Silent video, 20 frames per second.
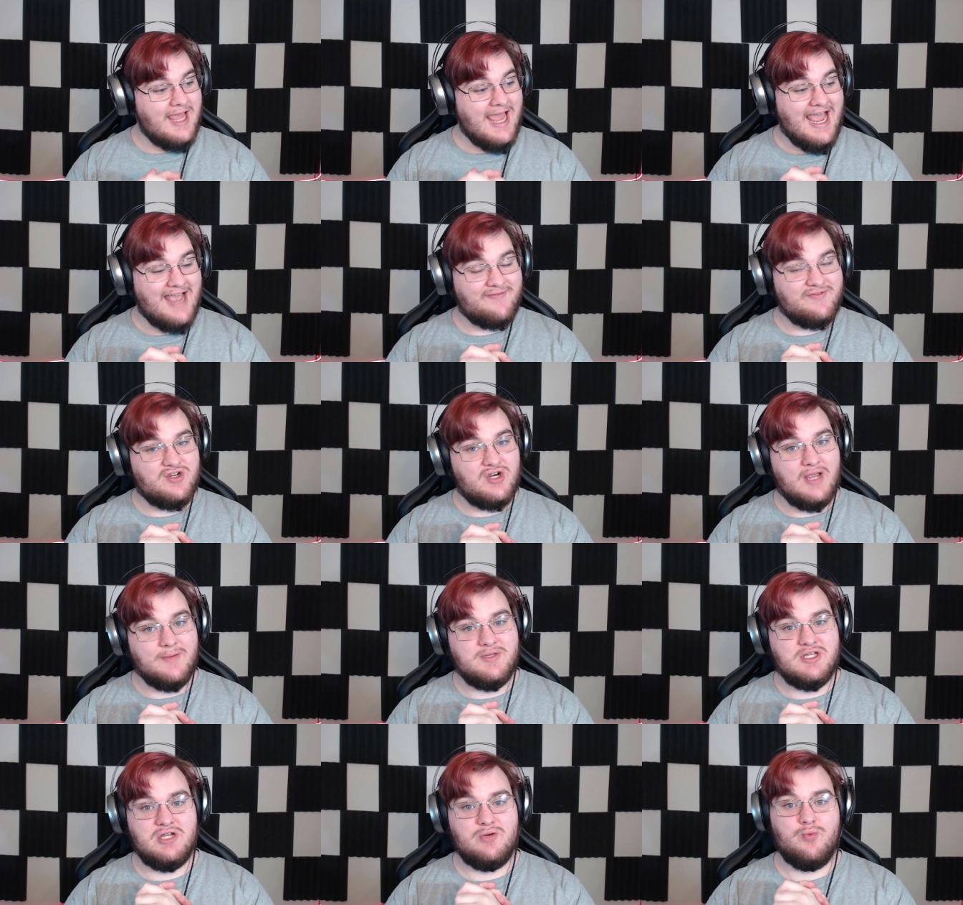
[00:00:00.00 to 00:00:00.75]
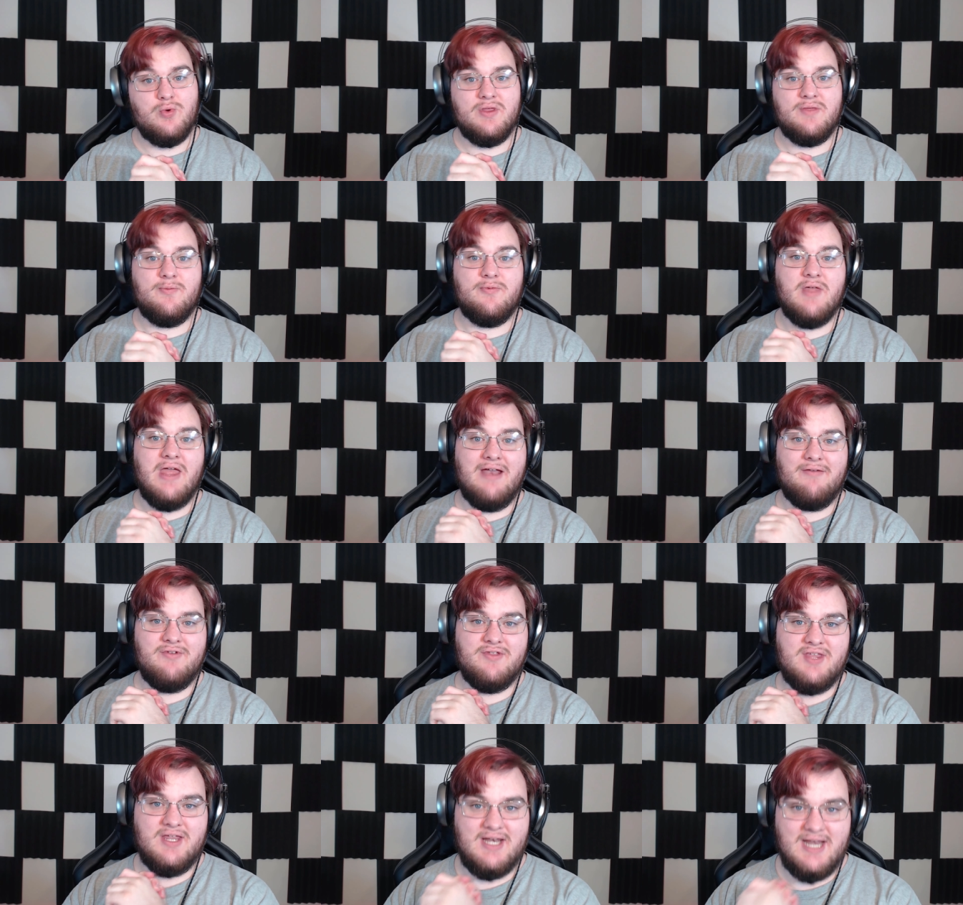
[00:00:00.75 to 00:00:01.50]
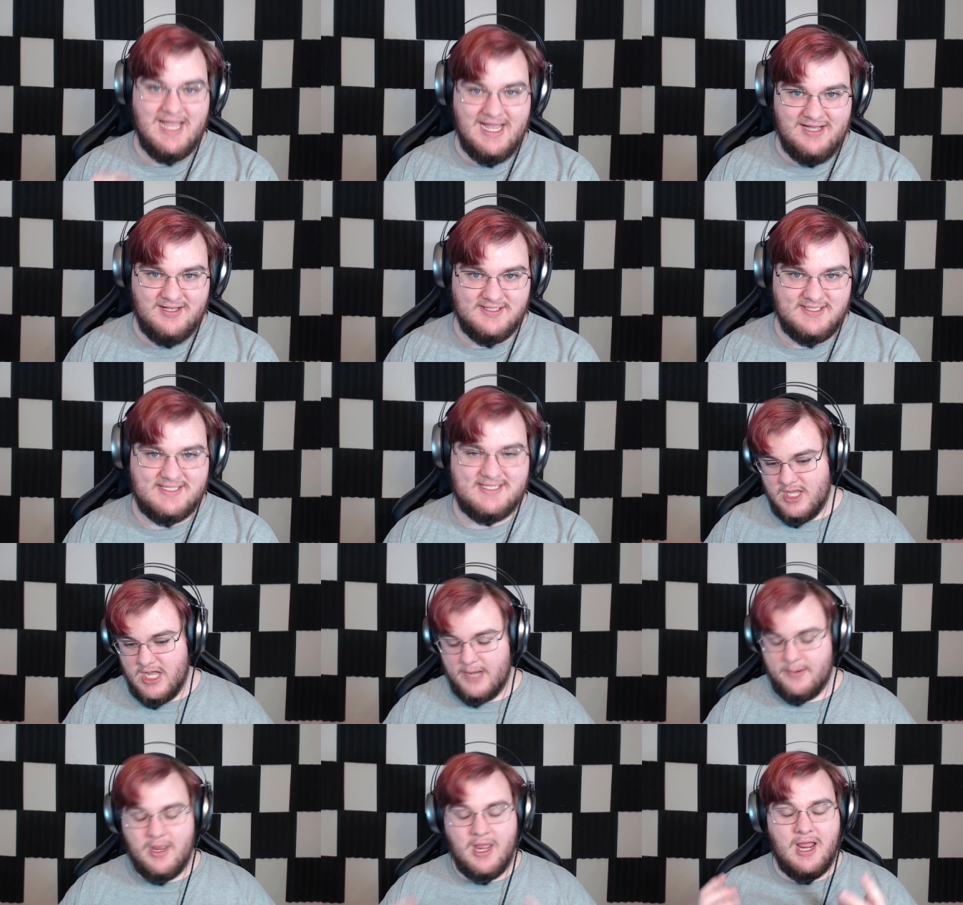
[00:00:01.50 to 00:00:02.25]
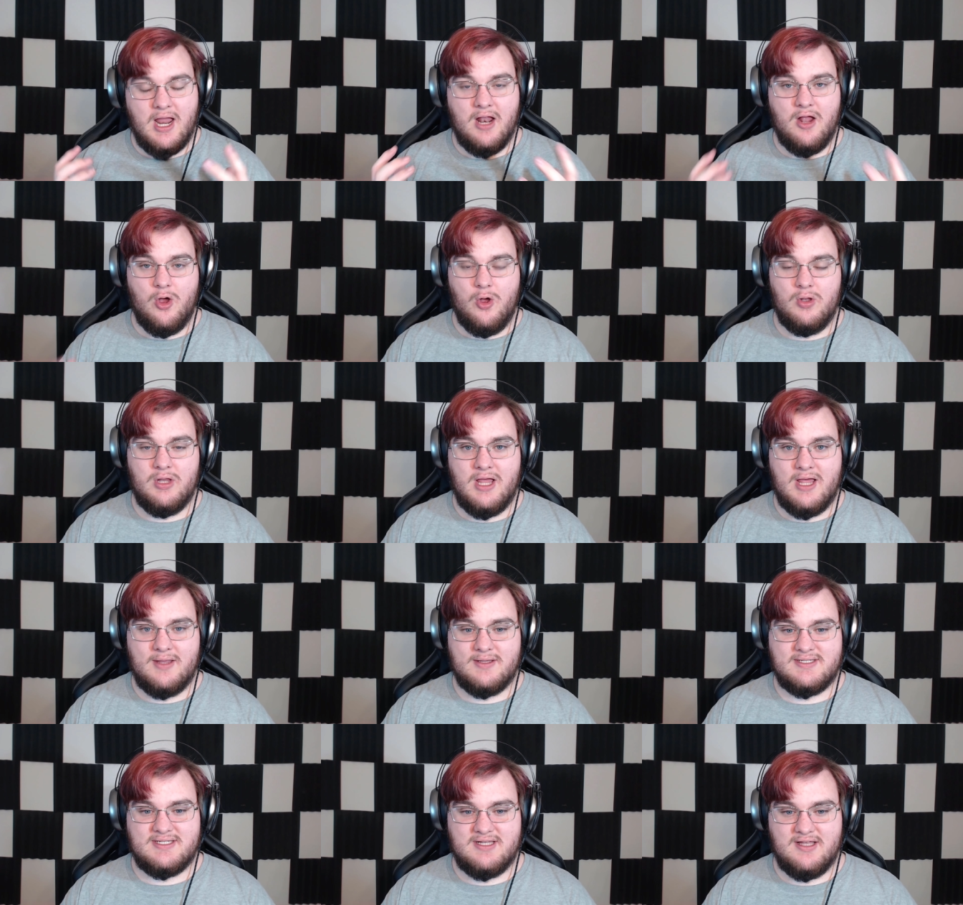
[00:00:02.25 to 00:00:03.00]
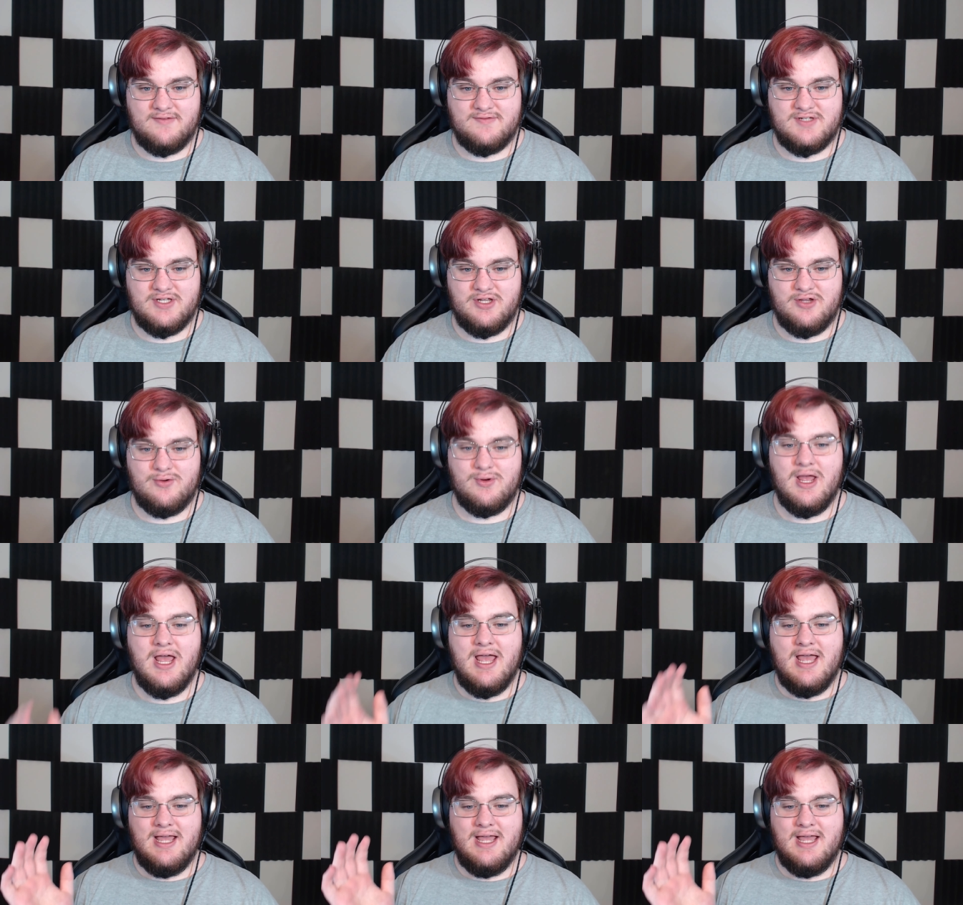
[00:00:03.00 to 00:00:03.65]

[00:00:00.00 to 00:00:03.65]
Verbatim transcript: after I'm done with everything else. I mean, I got a whole lot of stuff to do.